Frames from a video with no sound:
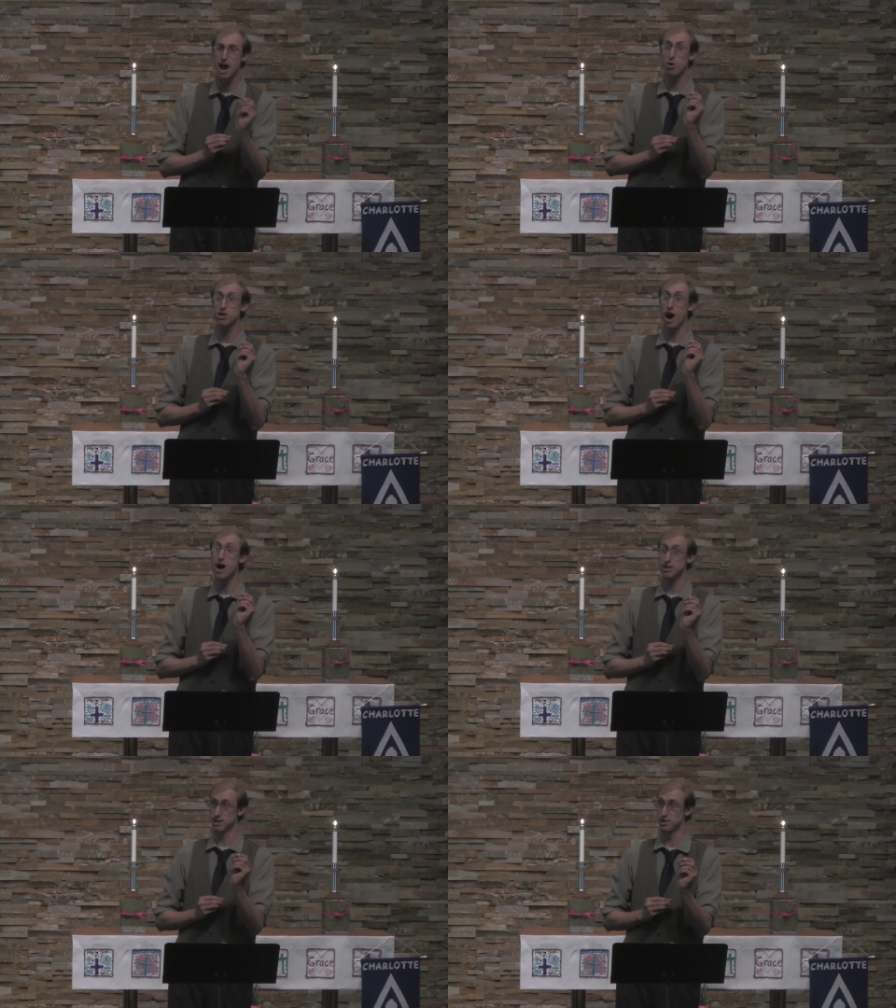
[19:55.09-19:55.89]
how
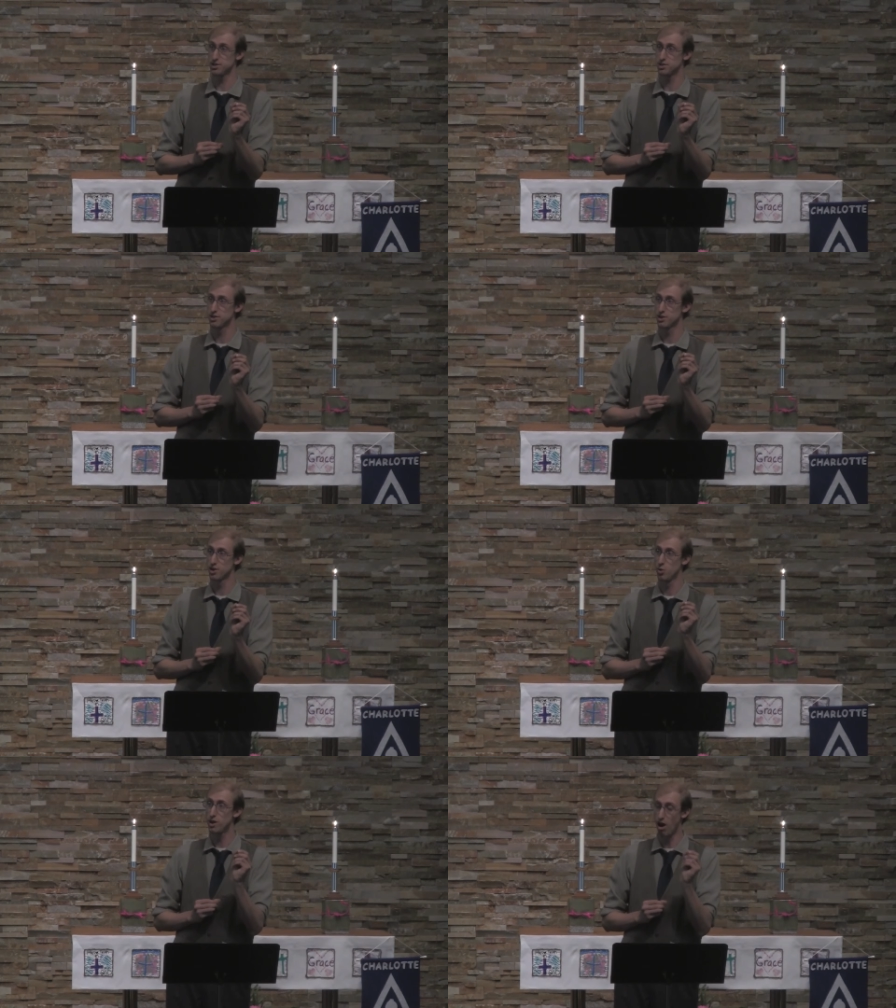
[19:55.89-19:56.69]
godless
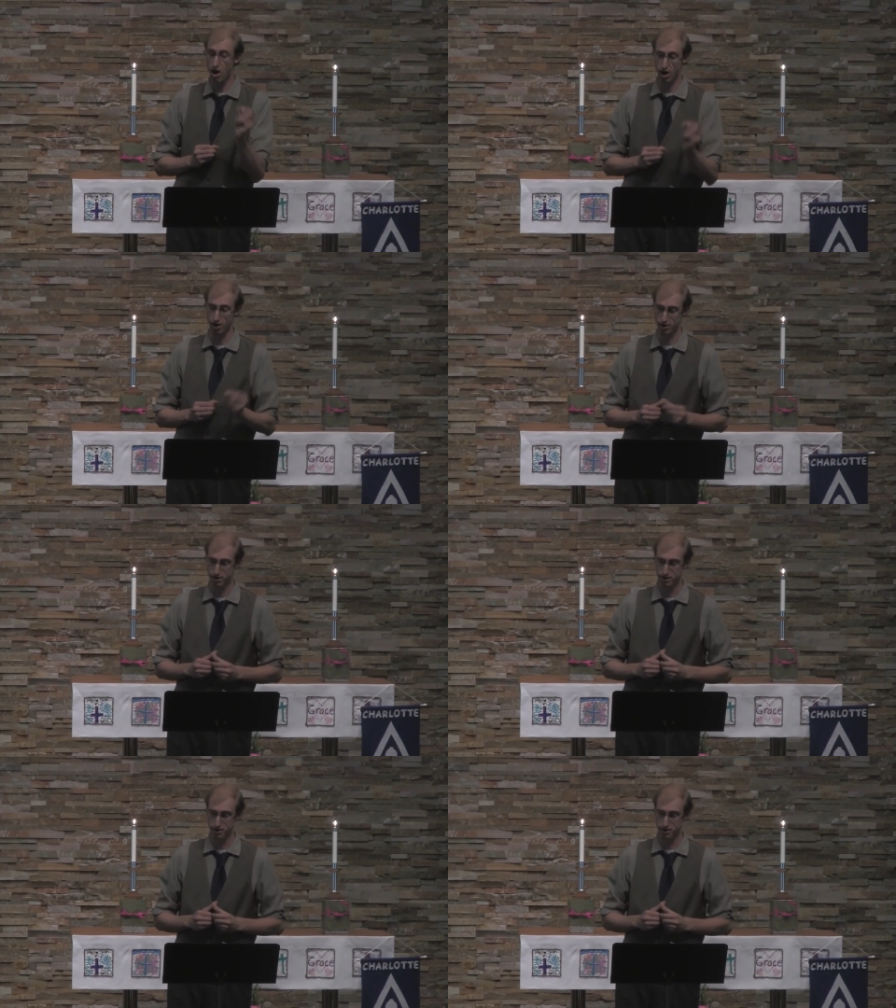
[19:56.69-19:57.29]
we are.